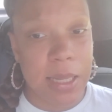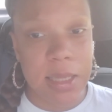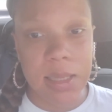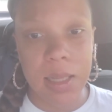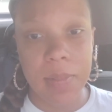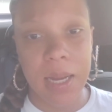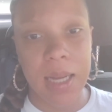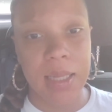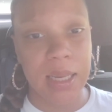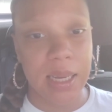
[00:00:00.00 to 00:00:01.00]
He's some
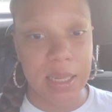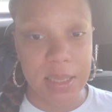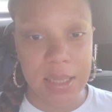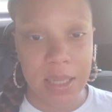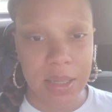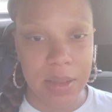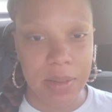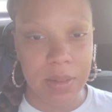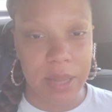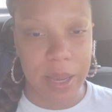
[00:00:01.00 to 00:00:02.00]
kind of
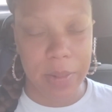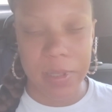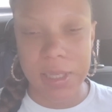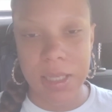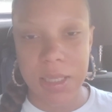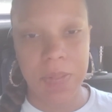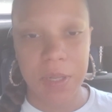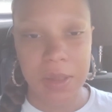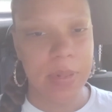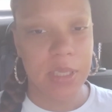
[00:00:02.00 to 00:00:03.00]
intel. Like, what is he supposed to